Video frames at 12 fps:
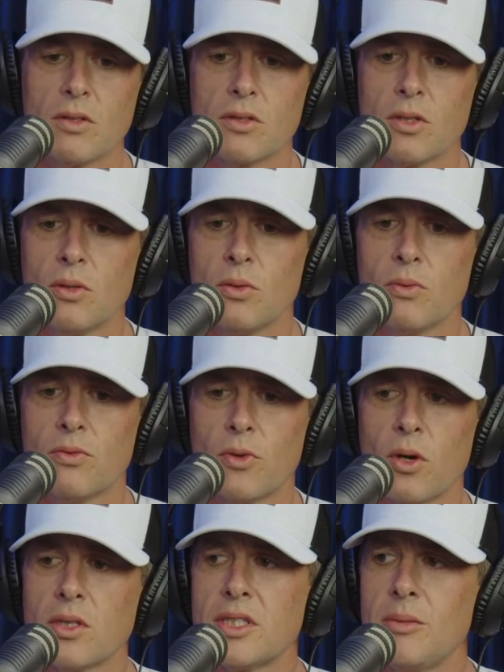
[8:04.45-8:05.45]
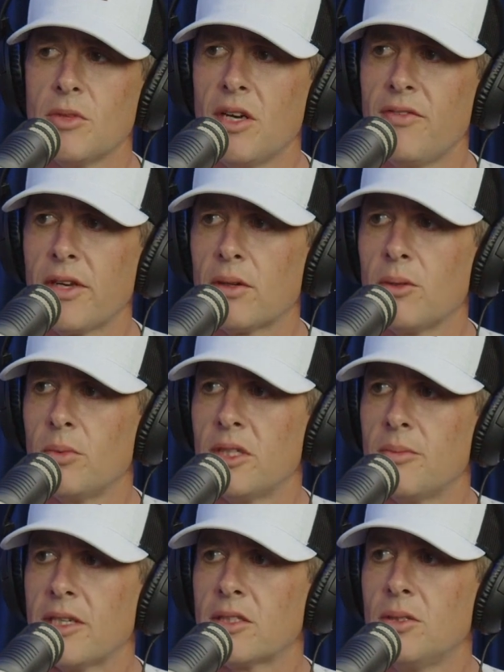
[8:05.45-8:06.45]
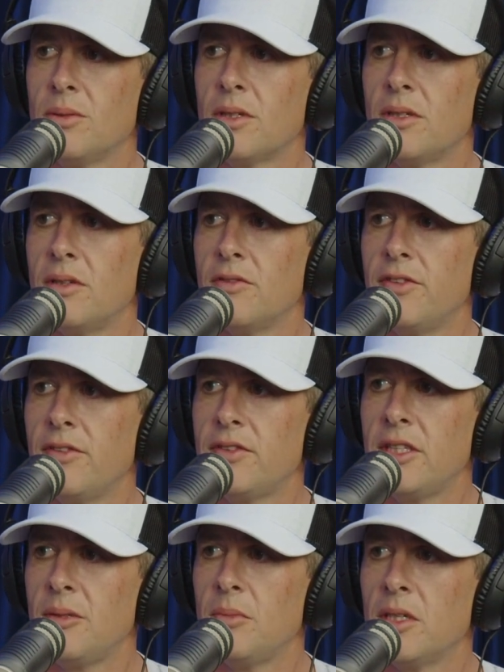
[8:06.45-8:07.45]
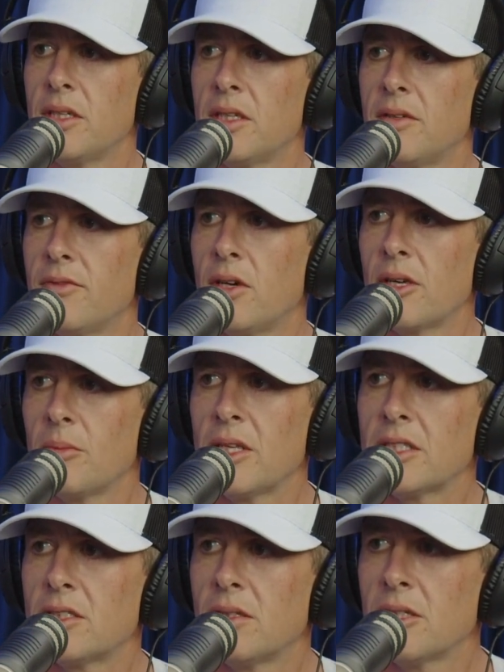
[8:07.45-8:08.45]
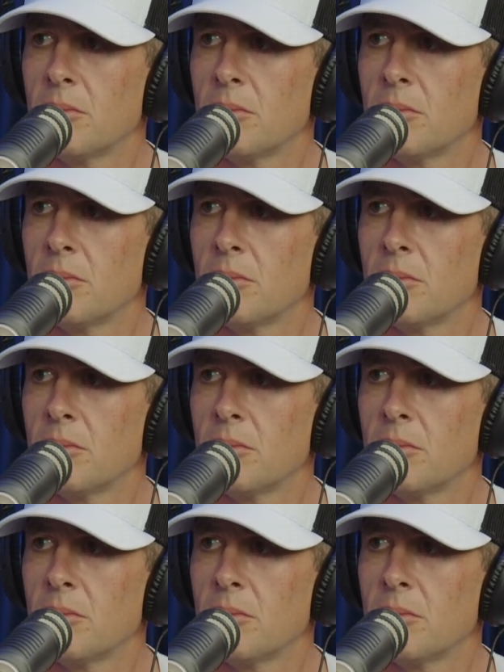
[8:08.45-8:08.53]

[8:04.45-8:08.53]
So for our team, the Huffaker Group, we did about $215 million in volume last year.